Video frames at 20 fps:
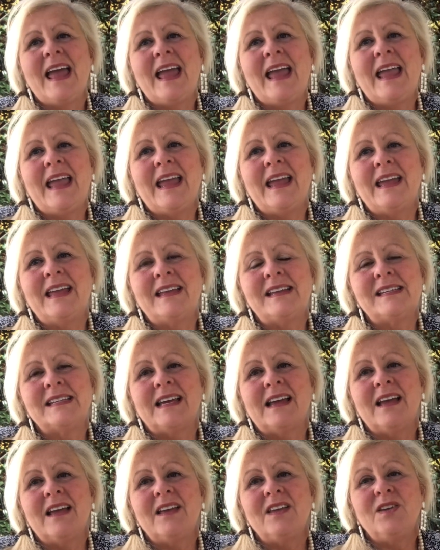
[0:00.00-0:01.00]
and
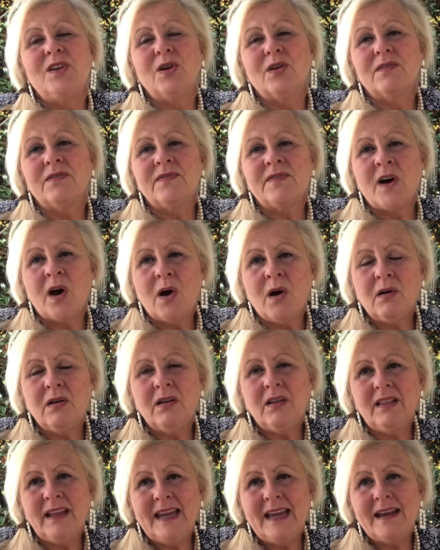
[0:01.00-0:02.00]
your fall
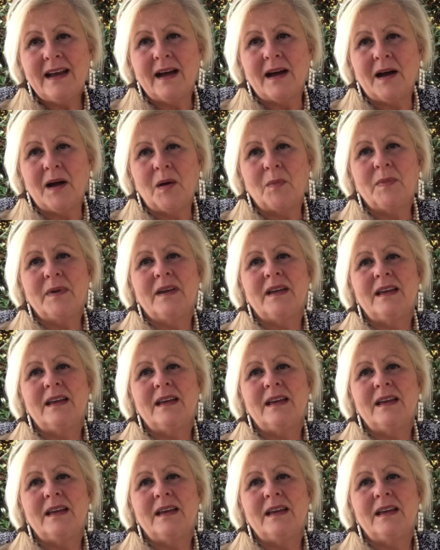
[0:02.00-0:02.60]
cleanup